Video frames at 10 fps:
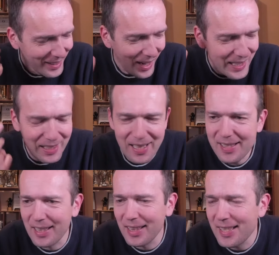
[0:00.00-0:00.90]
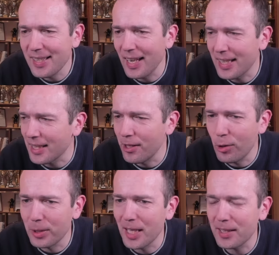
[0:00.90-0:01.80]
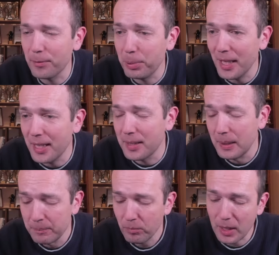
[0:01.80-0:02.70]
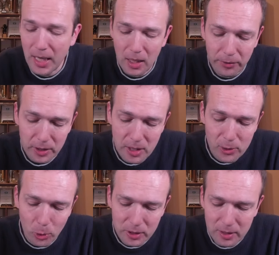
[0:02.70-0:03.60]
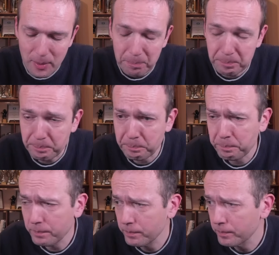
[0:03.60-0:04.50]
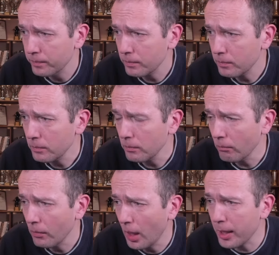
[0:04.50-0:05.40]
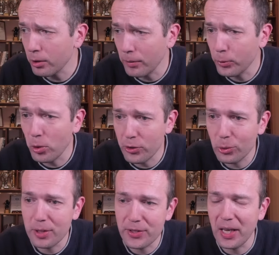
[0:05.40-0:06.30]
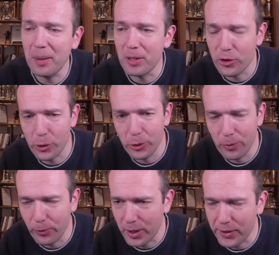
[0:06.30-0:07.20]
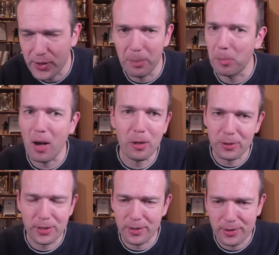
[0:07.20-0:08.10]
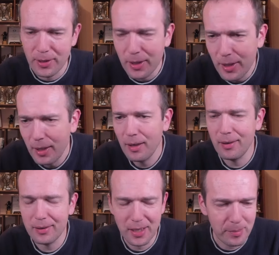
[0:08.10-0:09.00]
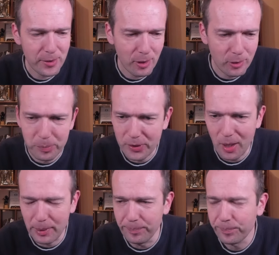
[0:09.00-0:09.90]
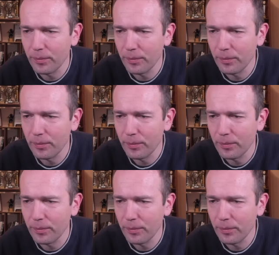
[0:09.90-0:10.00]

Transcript: I can instantly select. I know what I have played and I have already sorted them. I could, of course, do the same and show you, for example, Magnus's game. So no problem.